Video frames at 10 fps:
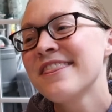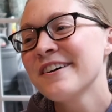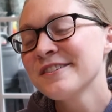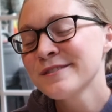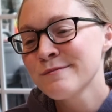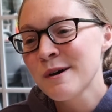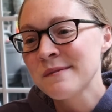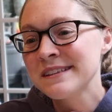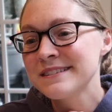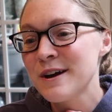Those
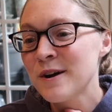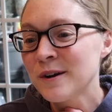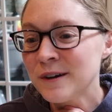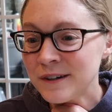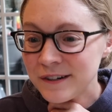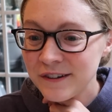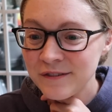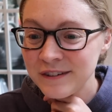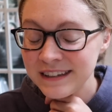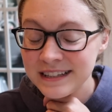moments are
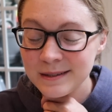really